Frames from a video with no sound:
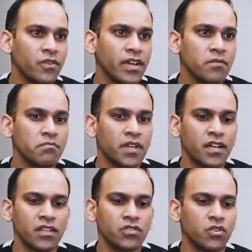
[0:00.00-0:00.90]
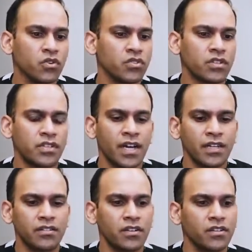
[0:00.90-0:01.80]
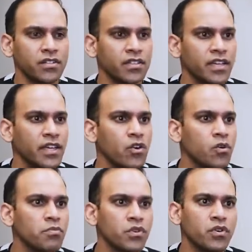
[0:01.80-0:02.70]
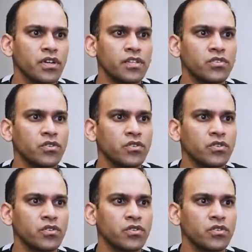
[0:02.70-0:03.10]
Right? Because those are the docs that are slinging opioids.